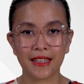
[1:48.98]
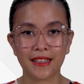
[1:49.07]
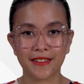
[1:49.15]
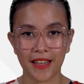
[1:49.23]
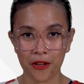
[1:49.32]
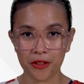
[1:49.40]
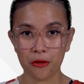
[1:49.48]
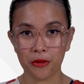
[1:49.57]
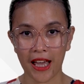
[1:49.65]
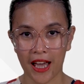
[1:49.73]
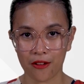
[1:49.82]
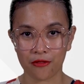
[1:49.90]
Now that we
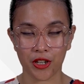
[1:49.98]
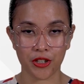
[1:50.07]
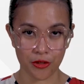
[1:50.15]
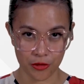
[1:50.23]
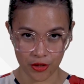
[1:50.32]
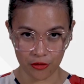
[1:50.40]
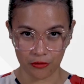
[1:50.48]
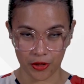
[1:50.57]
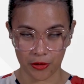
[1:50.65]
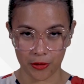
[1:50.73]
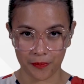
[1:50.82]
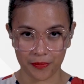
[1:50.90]
have our user
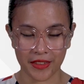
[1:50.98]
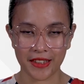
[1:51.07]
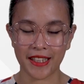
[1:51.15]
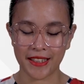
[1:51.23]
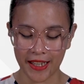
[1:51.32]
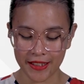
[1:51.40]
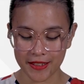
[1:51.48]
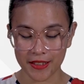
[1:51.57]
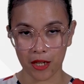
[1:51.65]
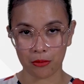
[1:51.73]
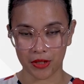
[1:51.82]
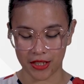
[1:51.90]
flow, the next
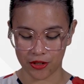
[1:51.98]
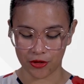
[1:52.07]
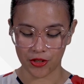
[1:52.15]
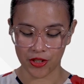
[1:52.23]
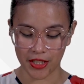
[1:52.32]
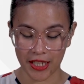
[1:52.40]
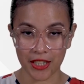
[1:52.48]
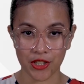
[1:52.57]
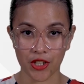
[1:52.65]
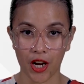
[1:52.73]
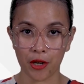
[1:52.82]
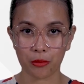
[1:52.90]
step is to
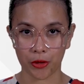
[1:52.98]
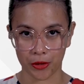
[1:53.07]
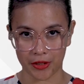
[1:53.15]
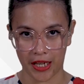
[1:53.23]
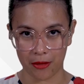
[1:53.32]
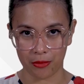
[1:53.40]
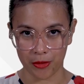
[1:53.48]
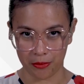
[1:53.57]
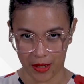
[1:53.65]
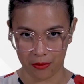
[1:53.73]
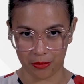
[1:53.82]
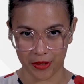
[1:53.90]
sketch our prototype on
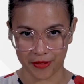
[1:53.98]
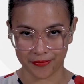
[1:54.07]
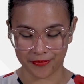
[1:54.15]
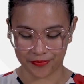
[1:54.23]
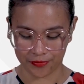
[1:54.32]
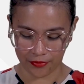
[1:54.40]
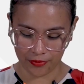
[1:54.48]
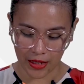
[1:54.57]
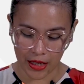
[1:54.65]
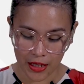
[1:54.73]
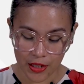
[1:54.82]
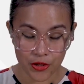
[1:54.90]
paper.
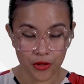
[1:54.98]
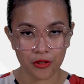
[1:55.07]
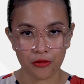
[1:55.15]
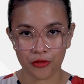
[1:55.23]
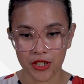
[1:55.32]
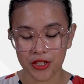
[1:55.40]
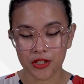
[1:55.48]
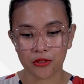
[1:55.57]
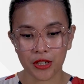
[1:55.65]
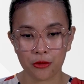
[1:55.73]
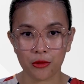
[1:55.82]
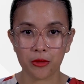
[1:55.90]
So the first
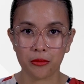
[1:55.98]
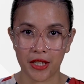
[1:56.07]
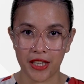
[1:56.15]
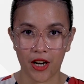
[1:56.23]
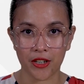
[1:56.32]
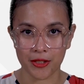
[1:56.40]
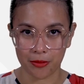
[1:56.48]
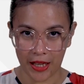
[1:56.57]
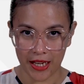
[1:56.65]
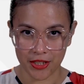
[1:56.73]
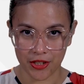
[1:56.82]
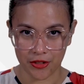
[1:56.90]
screen will be our
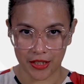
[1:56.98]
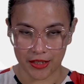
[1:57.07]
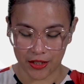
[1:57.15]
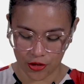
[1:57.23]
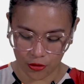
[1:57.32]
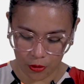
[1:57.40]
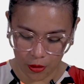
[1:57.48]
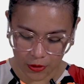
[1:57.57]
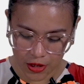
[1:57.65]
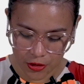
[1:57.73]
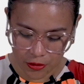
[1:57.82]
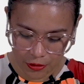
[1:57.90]
splash screen. So what we
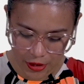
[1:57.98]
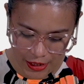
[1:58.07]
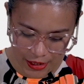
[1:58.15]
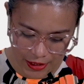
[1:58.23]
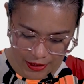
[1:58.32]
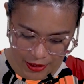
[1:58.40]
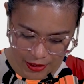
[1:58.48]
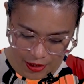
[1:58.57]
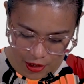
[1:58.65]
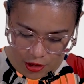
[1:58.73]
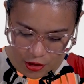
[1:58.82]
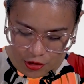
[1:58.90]
do is
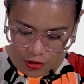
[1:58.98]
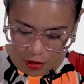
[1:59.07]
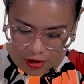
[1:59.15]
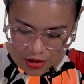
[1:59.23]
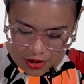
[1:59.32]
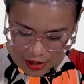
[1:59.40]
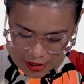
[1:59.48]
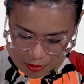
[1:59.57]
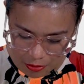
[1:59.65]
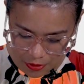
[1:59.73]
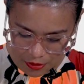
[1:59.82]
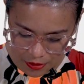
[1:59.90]
draw a shape,